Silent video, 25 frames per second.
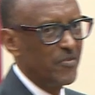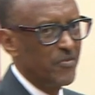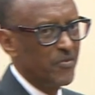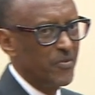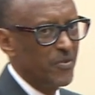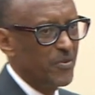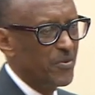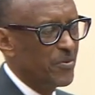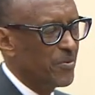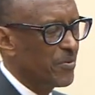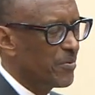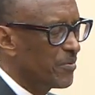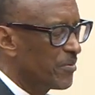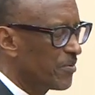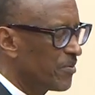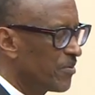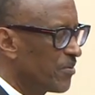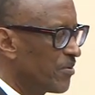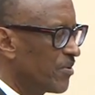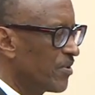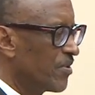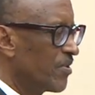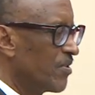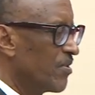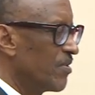If you
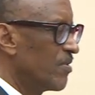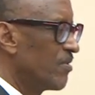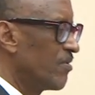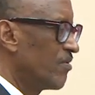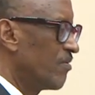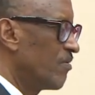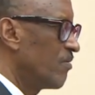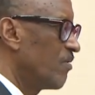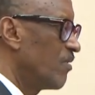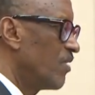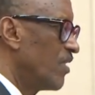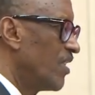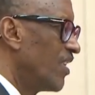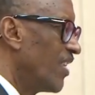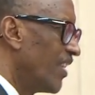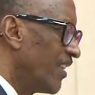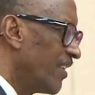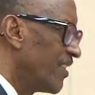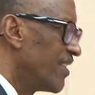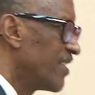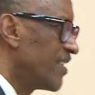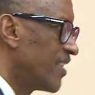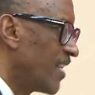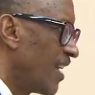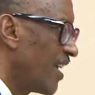
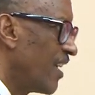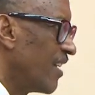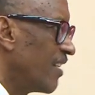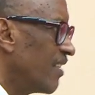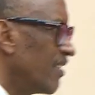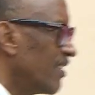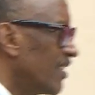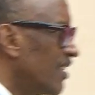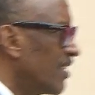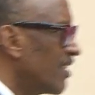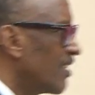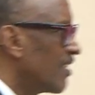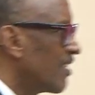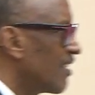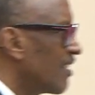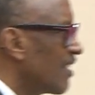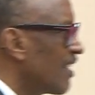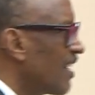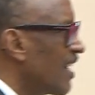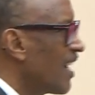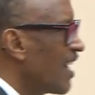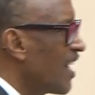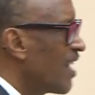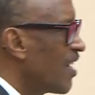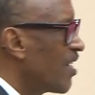are saying,
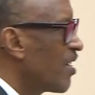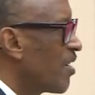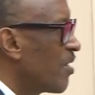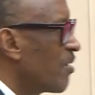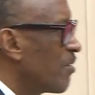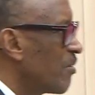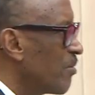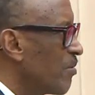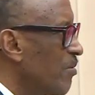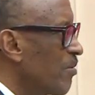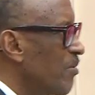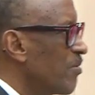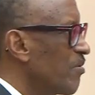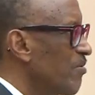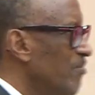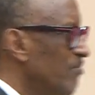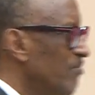how